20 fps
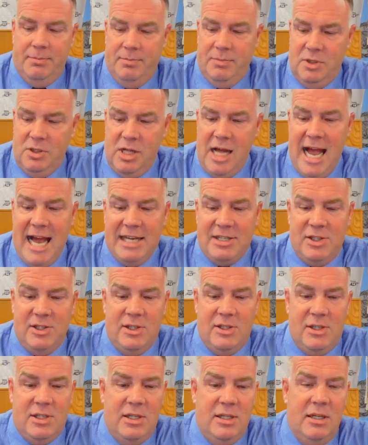
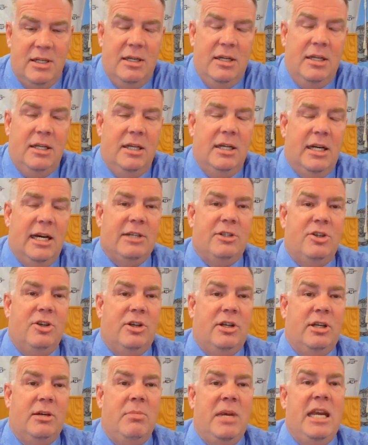classes. I
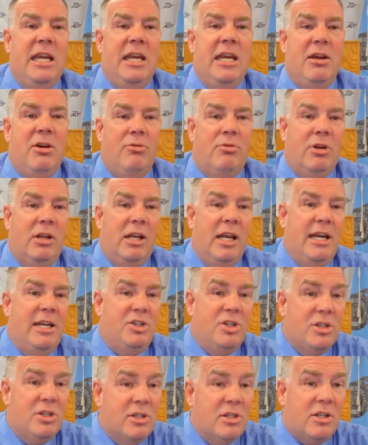took a media
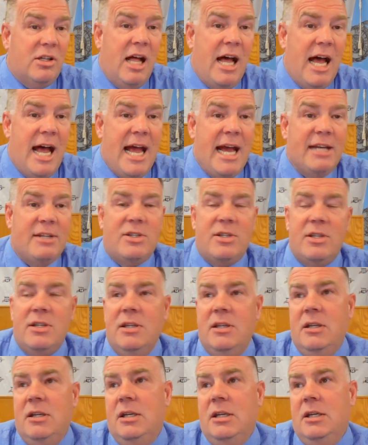relations class.
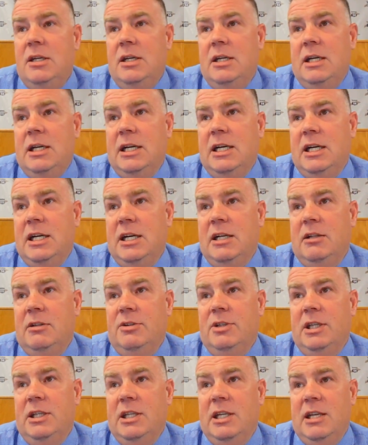
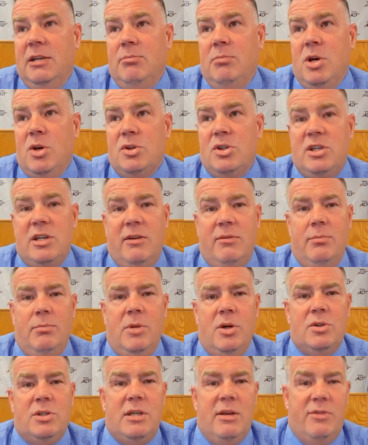And then most of
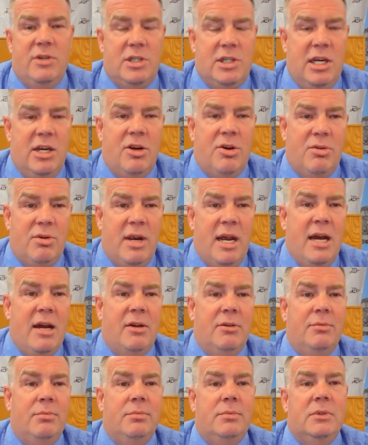it's geared
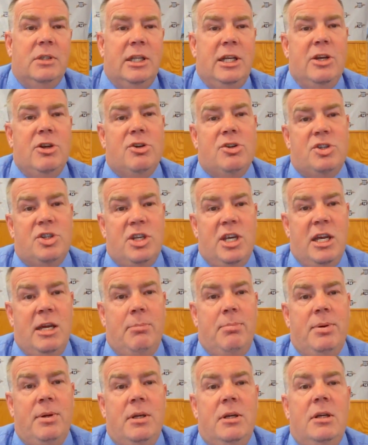around
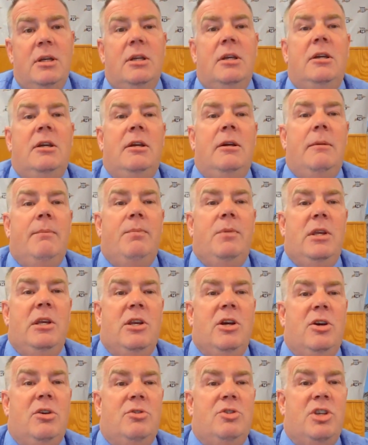leadership,
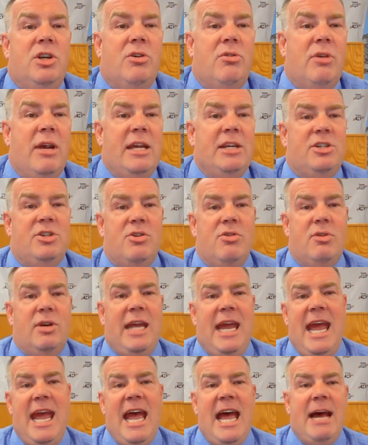generational
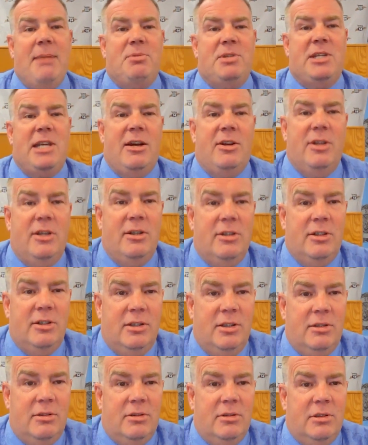gaps, how to
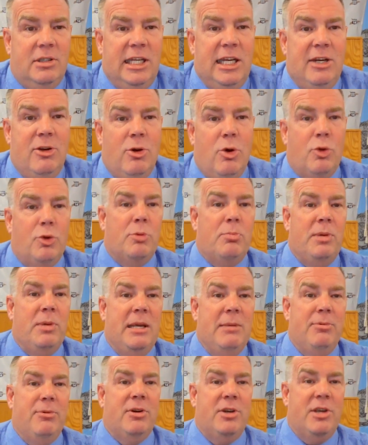lead older
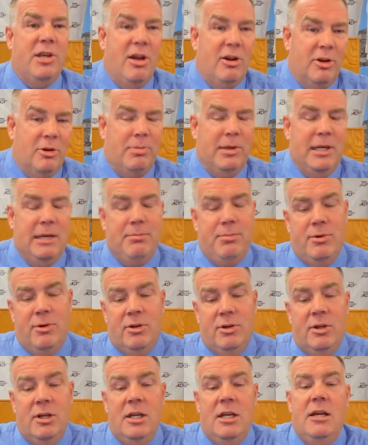people or younger people,